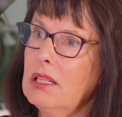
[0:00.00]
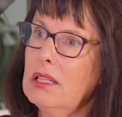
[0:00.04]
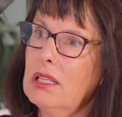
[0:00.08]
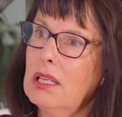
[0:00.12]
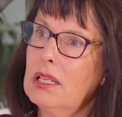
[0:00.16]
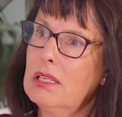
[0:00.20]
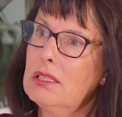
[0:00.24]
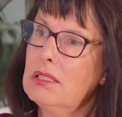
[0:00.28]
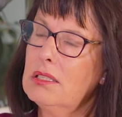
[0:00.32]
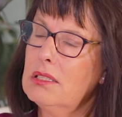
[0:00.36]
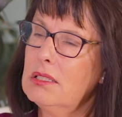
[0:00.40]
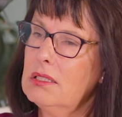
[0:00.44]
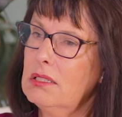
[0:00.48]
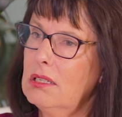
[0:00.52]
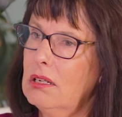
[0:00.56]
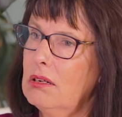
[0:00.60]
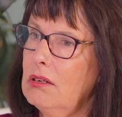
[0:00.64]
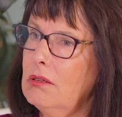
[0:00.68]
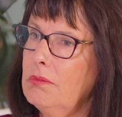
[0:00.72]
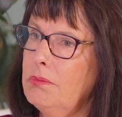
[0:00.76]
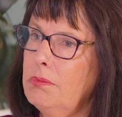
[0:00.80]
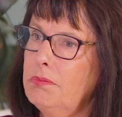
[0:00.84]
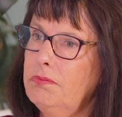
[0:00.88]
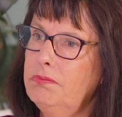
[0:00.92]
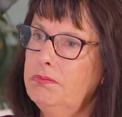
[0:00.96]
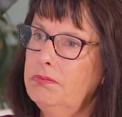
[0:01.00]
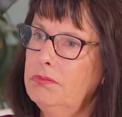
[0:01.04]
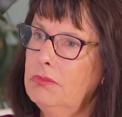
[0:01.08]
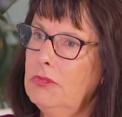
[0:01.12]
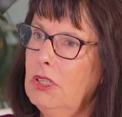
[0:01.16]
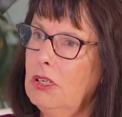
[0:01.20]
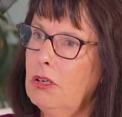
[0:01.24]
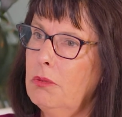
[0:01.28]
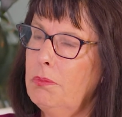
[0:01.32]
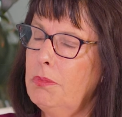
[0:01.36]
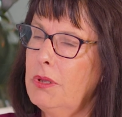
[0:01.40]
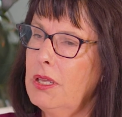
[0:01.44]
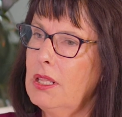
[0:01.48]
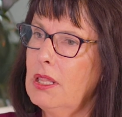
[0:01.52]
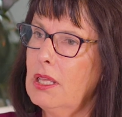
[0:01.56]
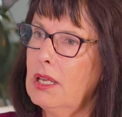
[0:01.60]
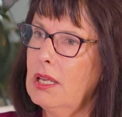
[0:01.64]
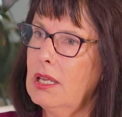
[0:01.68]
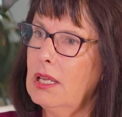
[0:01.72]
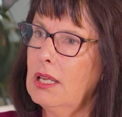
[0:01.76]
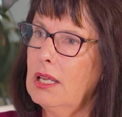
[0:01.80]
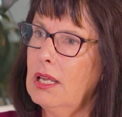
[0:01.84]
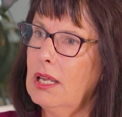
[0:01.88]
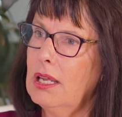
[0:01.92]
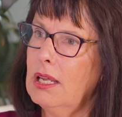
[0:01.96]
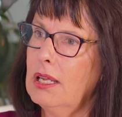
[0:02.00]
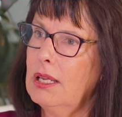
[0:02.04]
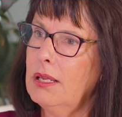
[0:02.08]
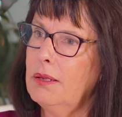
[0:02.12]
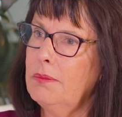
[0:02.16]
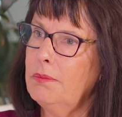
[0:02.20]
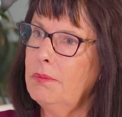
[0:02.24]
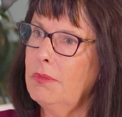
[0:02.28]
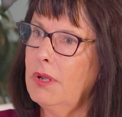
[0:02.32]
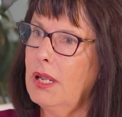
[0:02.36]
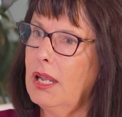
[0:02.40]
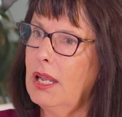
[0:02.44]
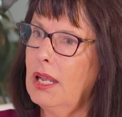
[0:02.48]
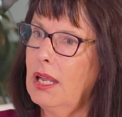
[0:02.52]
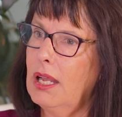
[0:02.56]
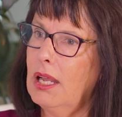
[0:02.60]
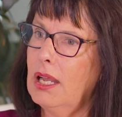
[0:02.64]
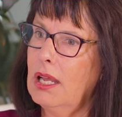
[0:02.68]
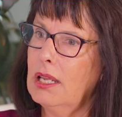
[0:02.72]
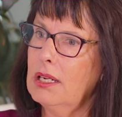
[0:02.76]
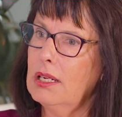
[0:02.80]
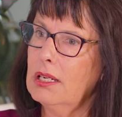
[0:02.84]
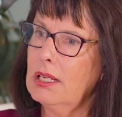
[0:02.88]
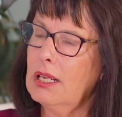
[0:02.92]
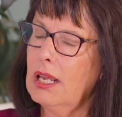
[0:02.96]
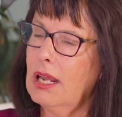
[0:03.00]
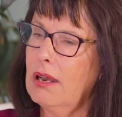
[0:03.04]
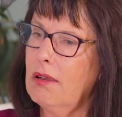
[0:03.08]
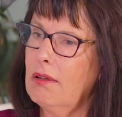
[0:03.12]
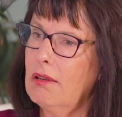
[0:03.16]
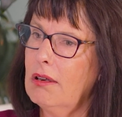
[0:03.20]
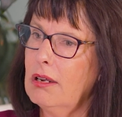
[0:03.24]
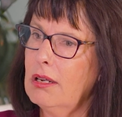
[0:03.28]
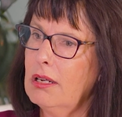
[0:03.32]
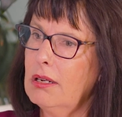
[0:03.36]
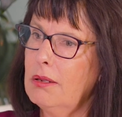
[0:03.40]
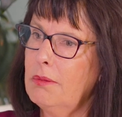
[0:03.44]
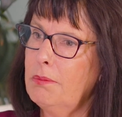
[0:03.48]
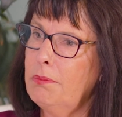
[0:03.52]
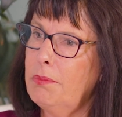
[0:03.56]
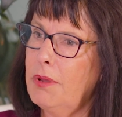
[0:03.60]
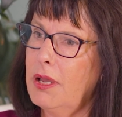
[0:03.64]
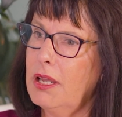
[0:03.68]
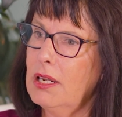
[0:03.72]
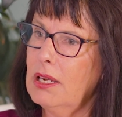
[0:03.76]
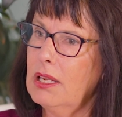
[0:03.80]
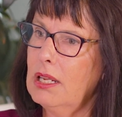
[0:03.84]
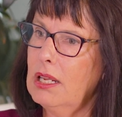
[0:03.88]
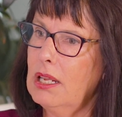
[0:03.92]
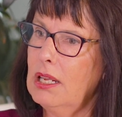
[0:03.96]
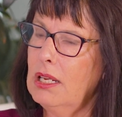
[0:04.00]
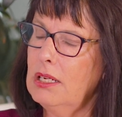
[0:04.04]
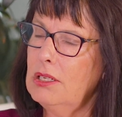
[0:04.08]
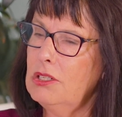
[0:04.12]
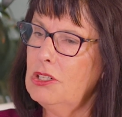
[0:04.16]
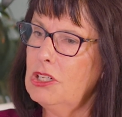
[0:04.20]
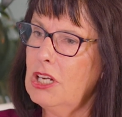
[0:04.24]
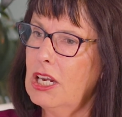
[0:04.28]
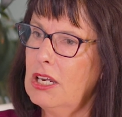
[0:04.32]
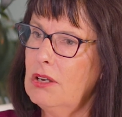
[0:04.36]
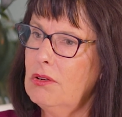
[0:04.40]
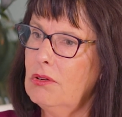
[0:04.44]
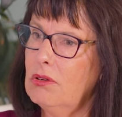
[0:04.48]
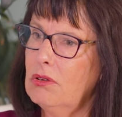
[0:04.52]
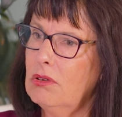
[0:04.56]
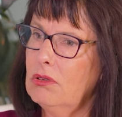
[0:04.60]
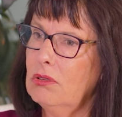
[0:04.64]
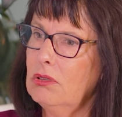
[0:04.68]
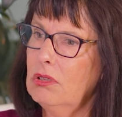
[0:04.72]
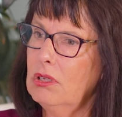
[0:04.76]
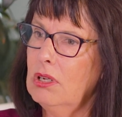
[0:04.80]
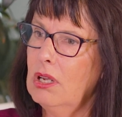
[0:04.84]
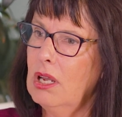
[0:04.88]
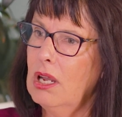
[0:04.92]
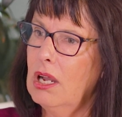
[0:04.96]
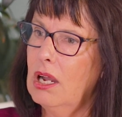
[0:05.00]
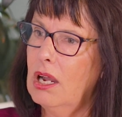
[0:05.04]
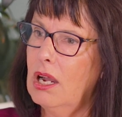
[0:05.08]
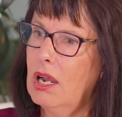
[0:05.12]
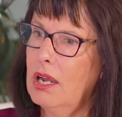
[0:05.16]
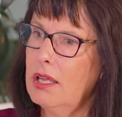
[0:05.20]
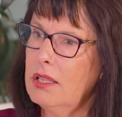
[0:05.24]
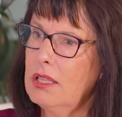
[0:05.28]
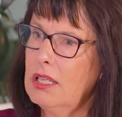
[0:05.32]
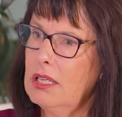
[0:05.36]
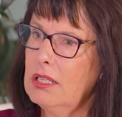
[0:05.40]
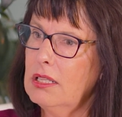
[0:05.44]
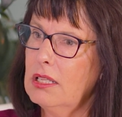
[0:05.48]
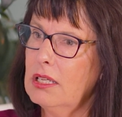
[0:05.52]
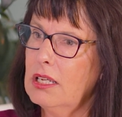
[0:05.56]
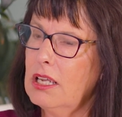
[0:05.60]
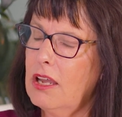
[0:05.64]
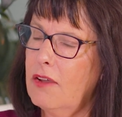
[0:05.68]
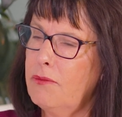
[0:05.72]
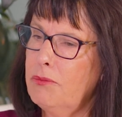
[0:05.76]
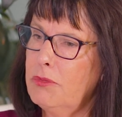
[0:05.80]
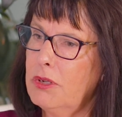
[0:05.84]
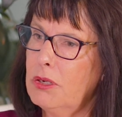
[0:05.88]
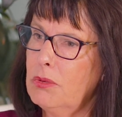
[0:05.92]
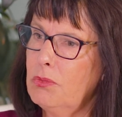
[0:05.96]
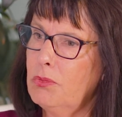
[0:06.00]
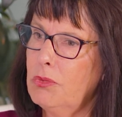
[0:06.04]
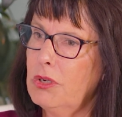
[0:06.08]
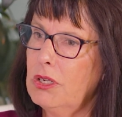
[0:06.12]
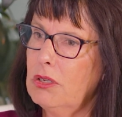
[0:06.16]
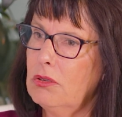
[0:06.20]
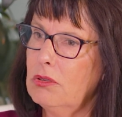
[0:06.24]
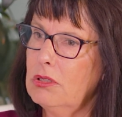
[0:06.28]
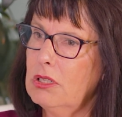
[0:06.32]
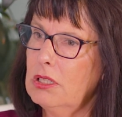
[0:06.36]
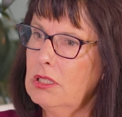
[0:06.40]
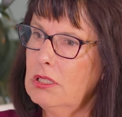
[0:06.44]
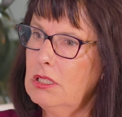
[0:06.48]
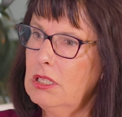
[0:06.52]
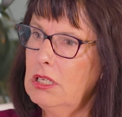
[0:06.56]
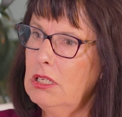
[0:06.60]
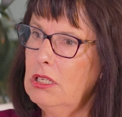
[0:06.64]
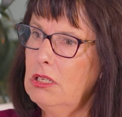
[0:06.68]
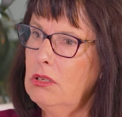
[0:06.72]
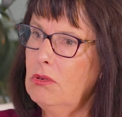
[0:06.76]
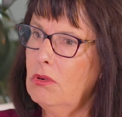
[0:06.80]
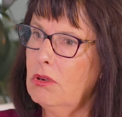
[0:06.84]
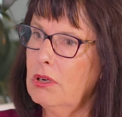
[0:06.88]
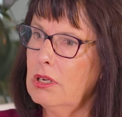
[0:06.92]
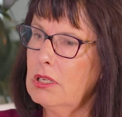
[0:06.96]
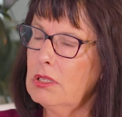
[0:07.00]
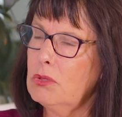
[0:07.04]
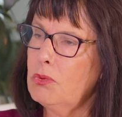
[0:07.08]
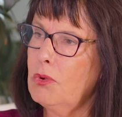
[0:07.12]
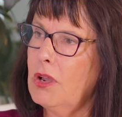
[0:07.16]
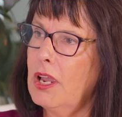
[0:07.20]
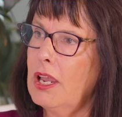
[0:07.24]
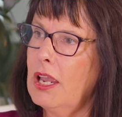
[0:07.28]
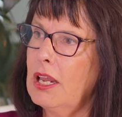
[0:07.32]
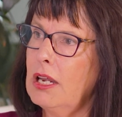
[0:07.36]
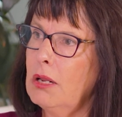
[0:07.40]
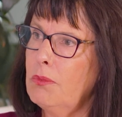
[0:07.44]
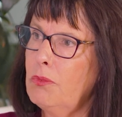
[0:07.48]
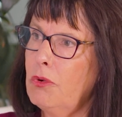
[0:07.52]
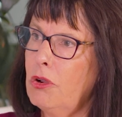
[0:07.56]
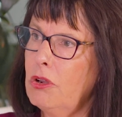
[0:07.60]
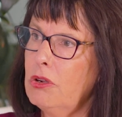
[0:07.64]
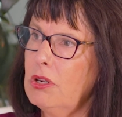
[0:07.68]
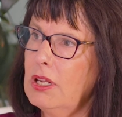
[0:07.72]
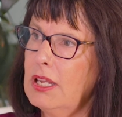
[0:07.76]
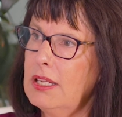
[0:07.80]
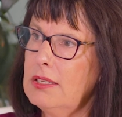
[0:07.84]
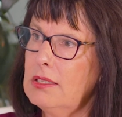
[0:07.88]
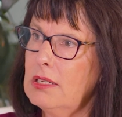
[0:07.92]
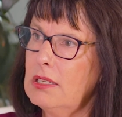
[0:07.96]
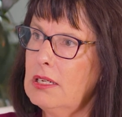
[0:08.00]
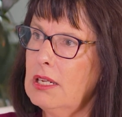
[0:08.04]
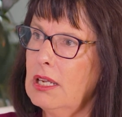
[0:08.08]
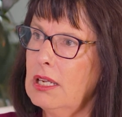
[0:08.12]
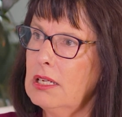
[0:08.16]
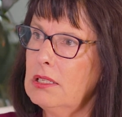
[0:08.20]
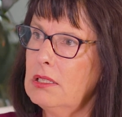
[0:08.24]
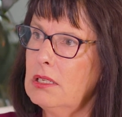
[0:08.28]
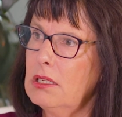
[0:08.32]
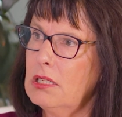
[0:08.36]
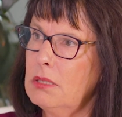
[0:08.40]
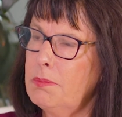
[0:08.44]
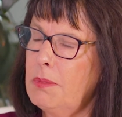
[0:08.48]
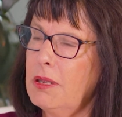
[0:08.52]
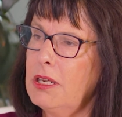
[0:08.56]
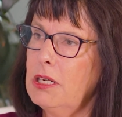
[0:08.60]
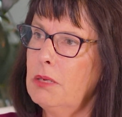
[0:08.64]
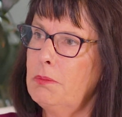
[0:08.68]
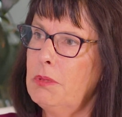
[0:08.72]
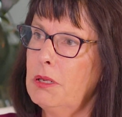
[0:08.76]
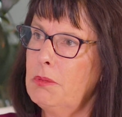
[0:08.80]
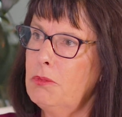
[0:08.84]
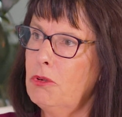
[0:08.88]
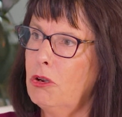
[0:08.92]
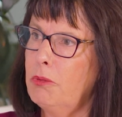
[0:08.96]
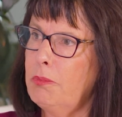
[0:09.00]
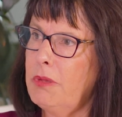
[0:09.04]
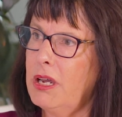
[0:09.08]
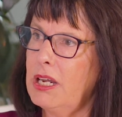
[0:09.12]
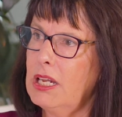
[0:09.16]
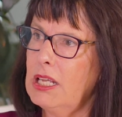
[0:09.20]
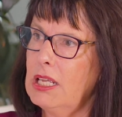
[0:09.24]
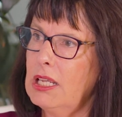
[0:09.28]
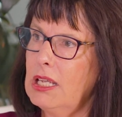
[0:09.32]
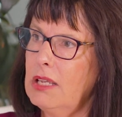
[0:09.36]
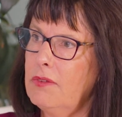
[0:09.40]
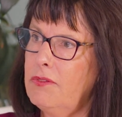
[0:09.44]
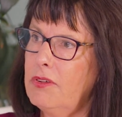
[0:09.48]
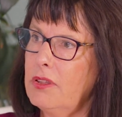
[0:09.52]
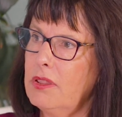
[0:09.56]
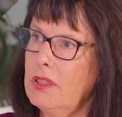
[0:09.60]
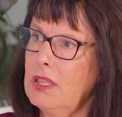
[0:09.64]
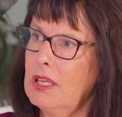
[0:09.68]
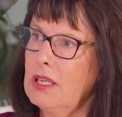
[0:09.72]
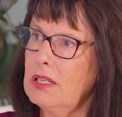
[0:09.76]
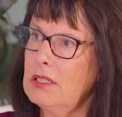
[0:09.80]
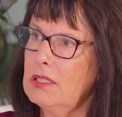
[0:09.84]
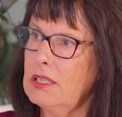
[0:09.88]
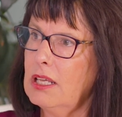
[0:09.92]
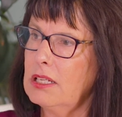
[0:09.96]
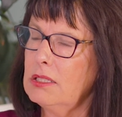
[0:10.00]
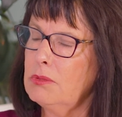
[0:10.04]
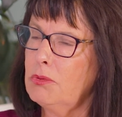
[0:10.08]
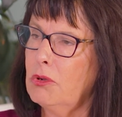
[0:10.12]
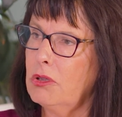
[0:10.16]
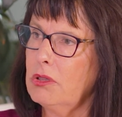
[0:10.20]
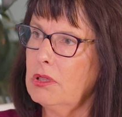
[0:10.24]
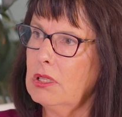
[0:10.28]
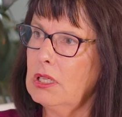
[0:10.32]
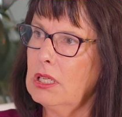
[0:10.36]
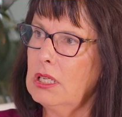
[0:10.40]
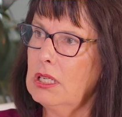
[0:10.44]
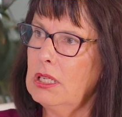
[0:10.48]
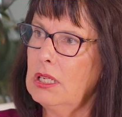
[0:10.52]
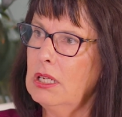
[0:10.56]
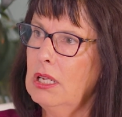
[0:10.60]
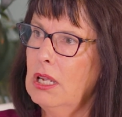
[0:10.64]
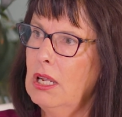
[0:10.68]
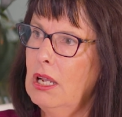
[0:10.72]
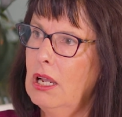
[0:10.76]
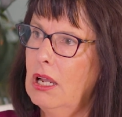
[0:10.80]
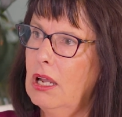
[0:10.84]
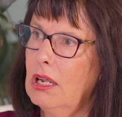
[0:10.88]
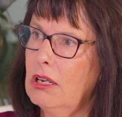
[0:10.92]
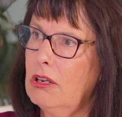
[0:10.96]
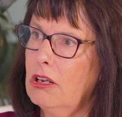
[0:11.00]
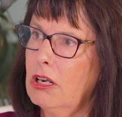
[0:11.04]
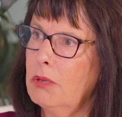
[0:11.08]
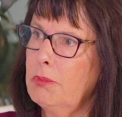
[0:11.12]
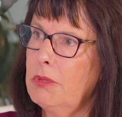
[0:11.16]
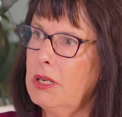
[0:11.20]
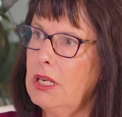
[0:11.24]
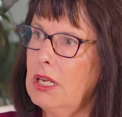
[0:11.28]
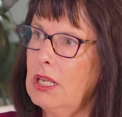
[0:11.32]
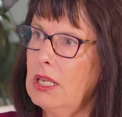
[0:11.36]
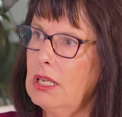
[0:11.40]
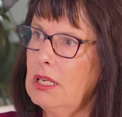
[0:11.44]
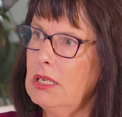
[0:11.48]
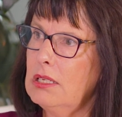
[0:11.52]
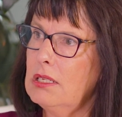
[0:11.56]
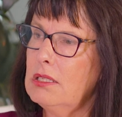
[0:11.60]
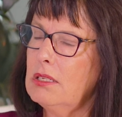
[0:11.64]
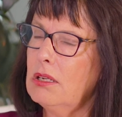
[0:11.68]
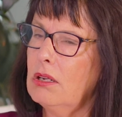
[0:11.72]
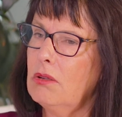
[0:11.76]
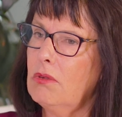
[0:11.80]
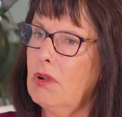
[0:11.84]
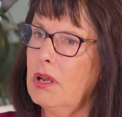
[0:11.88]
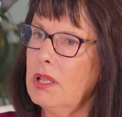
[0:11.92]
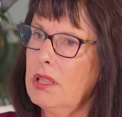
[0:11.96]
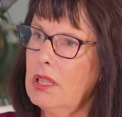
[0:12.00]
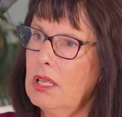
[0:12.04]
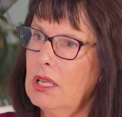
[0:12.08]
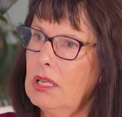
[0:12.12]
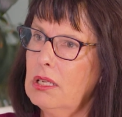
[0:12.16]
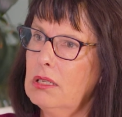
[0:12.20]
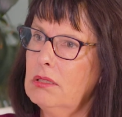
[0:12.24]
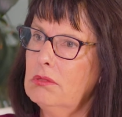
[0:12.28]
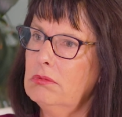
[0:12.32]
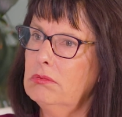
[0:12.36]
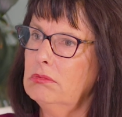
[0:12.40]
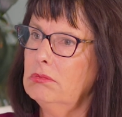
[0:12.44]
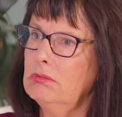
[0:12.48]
that's going to be the undercurrent. But in general, I think the government will continue on its way, and it won't hesitate to spend a bit more money if it thinks that's what the economy needs. So I think